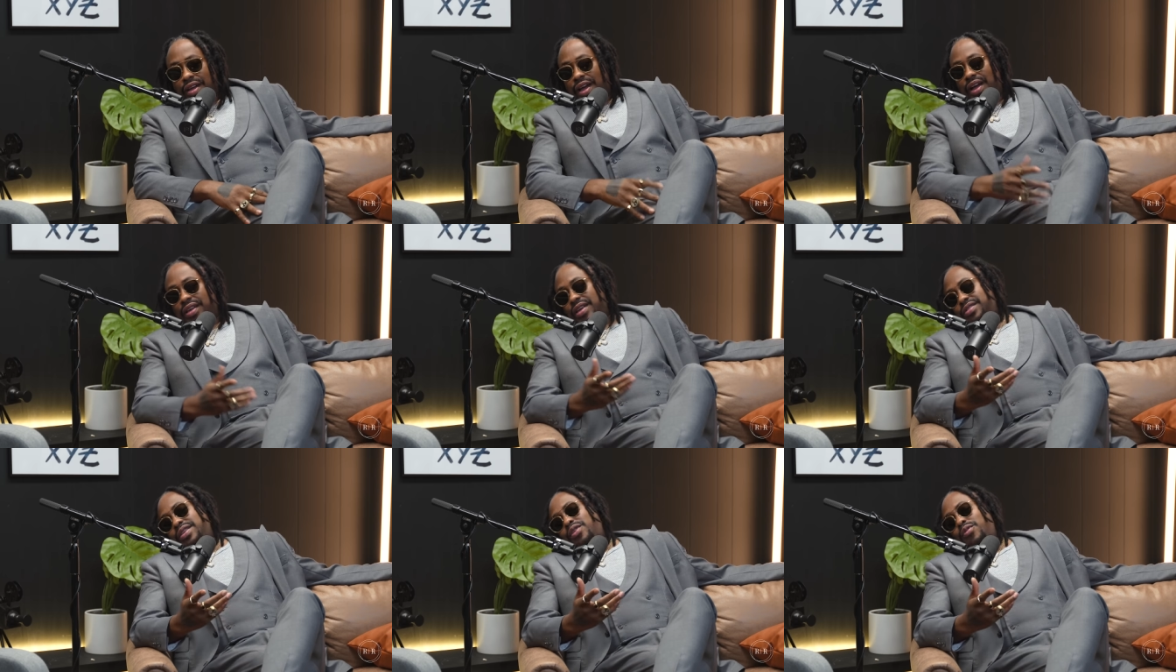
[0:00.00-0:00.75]
I
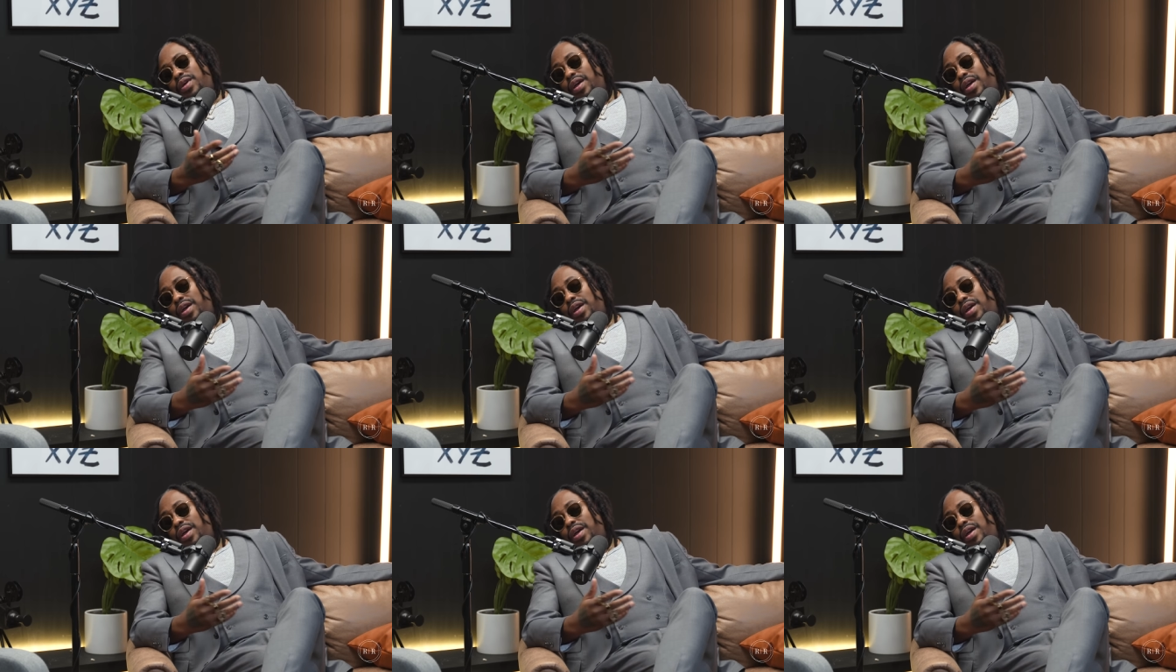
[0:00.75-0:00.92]
guess I don't